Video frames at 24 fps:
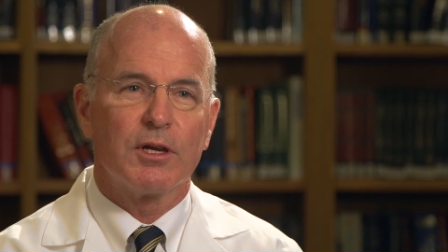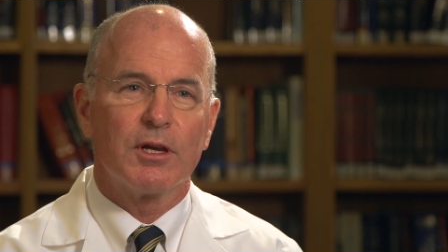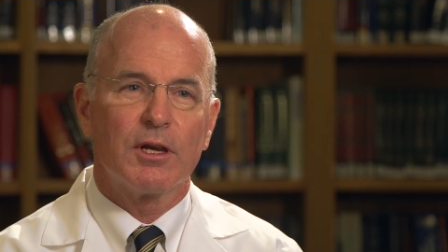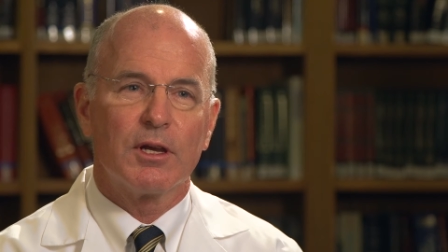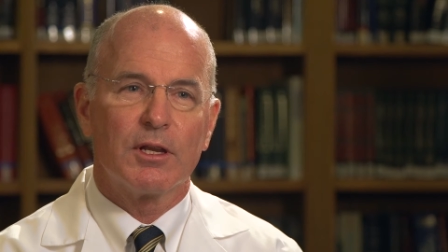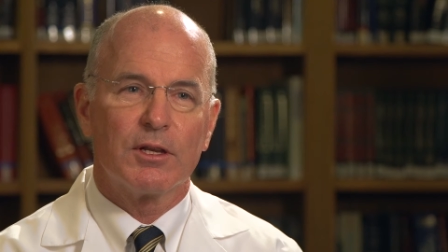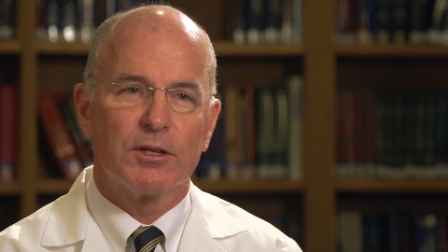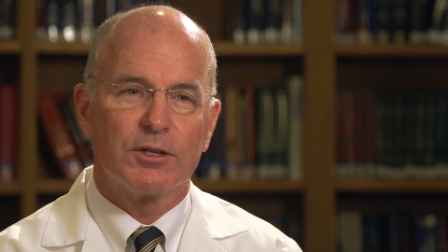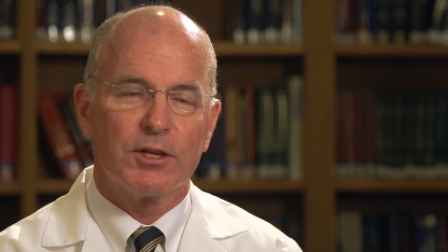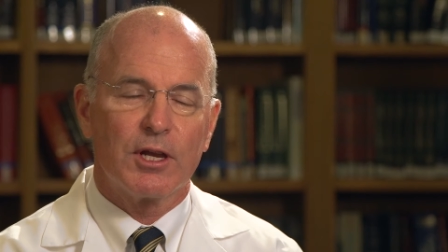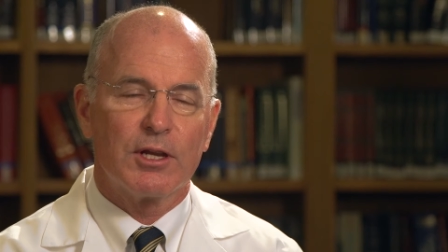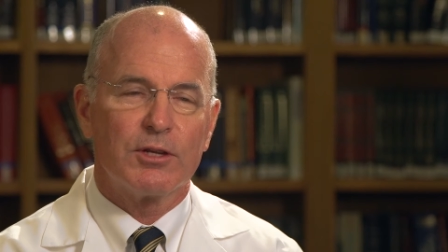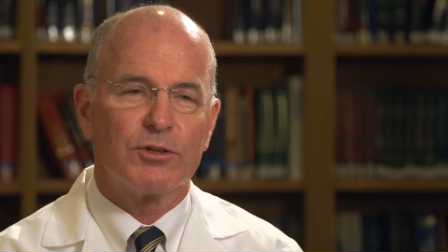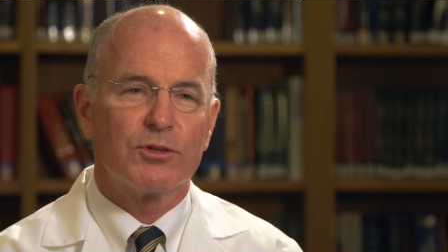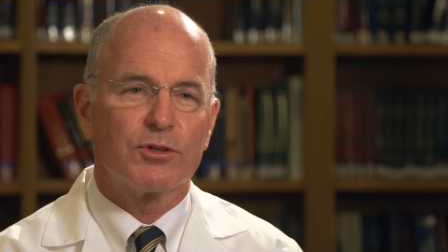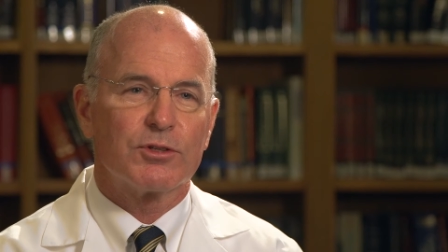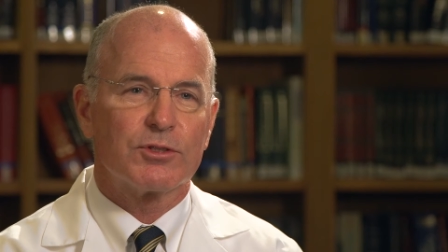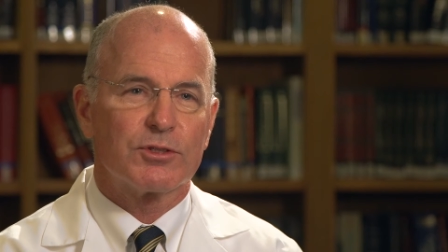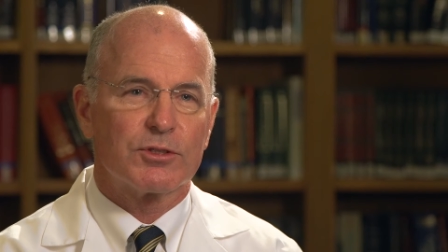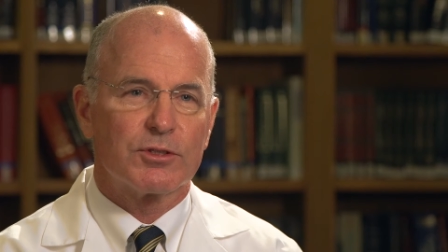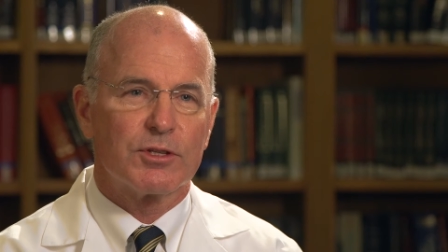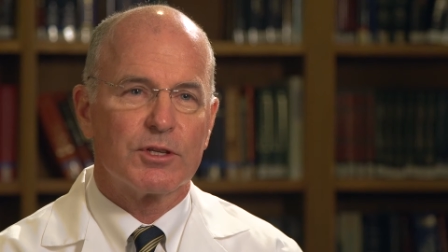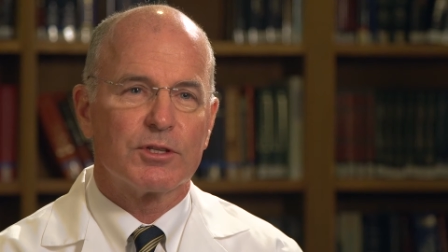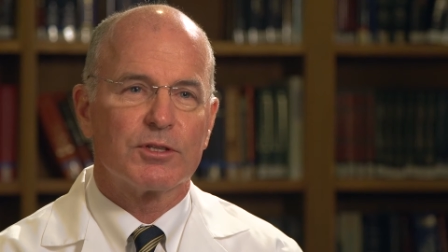
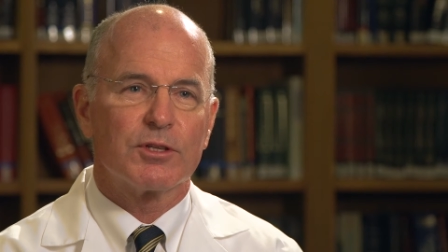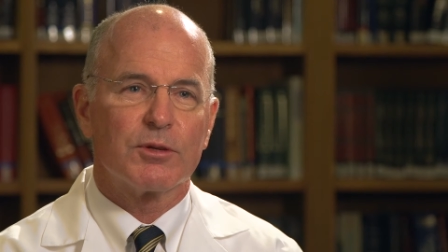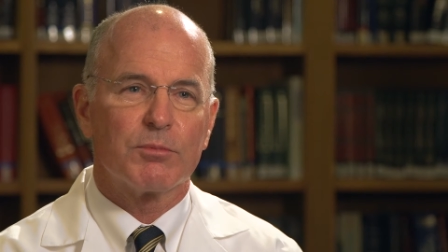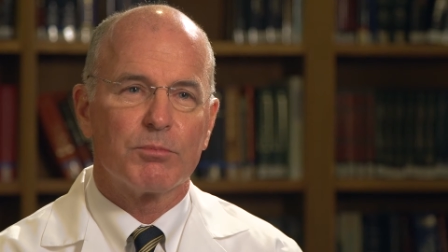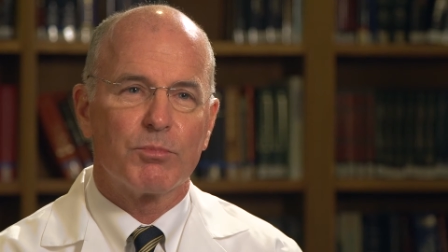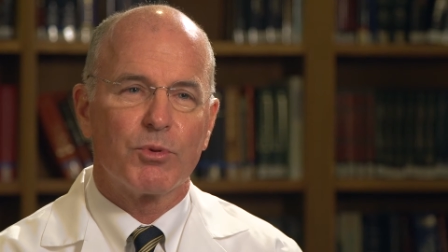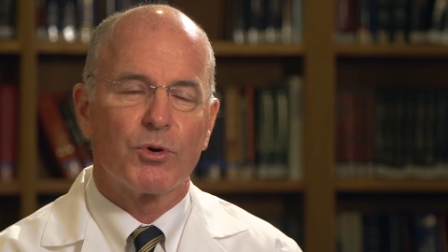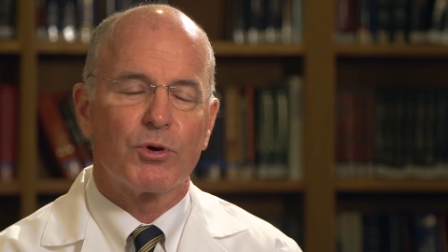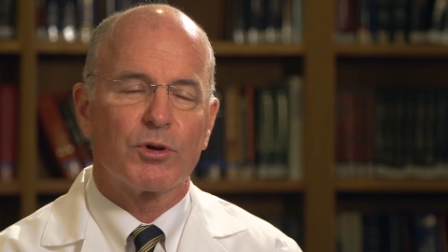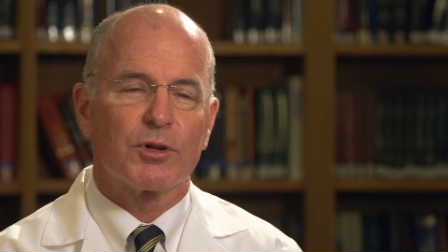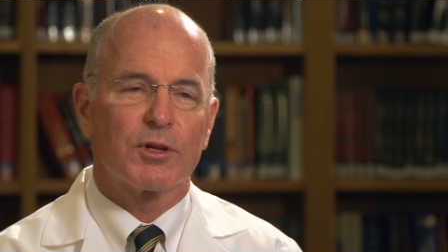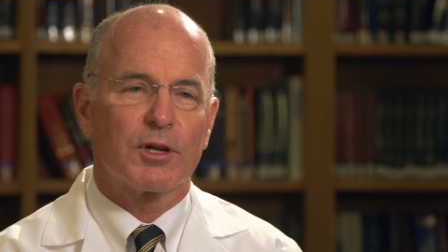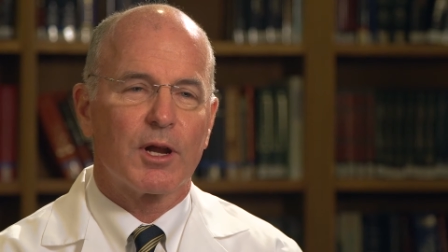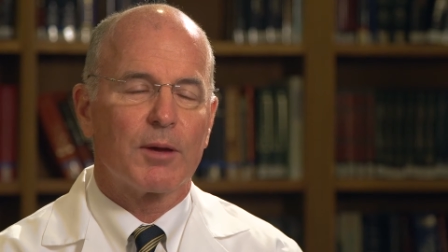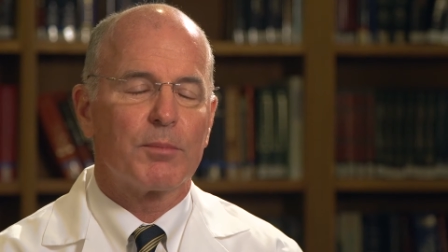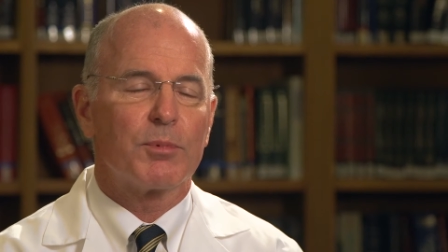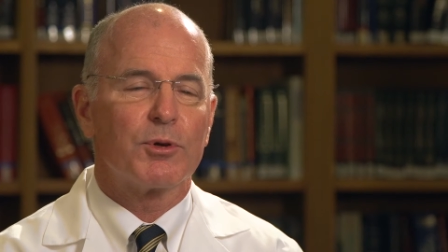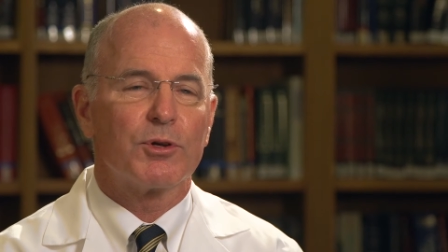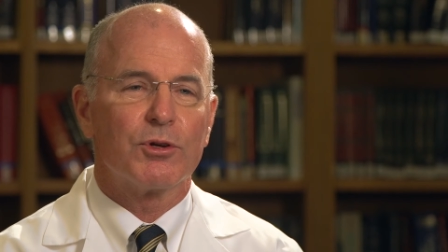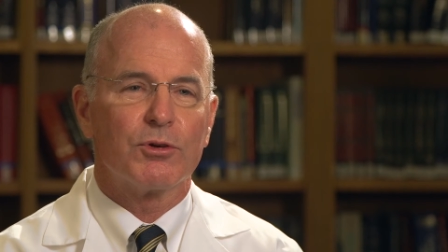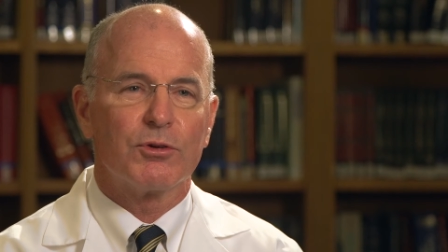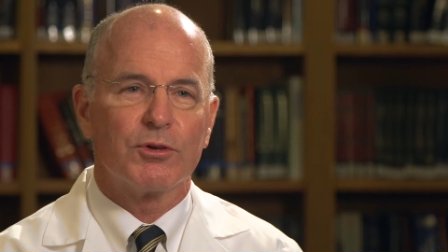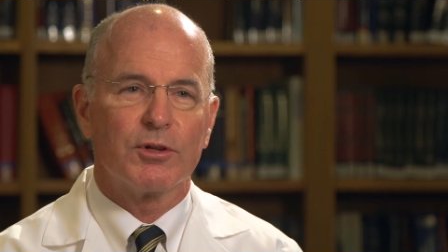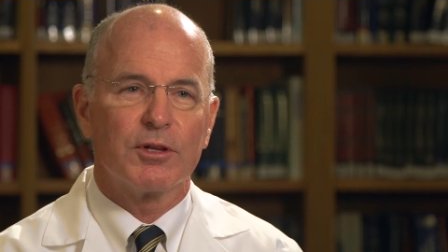endangers this important
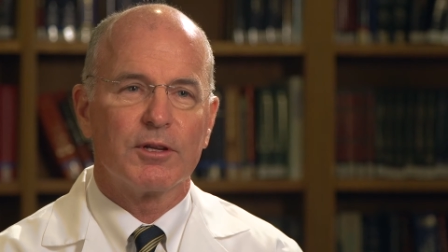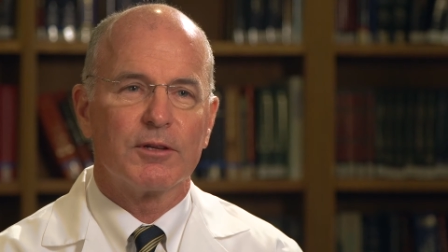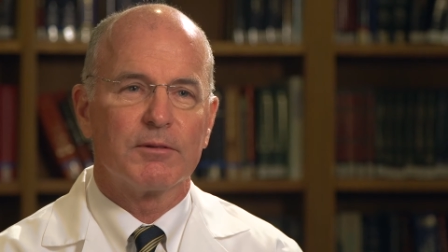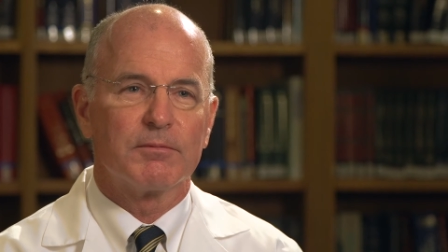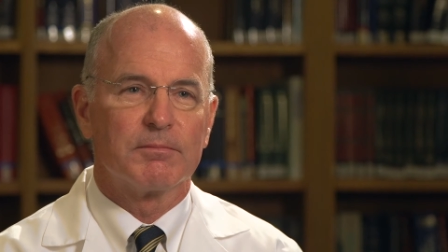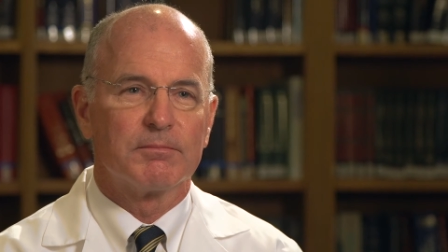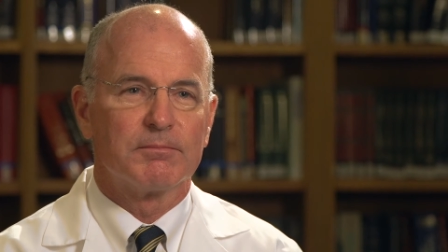opportunity.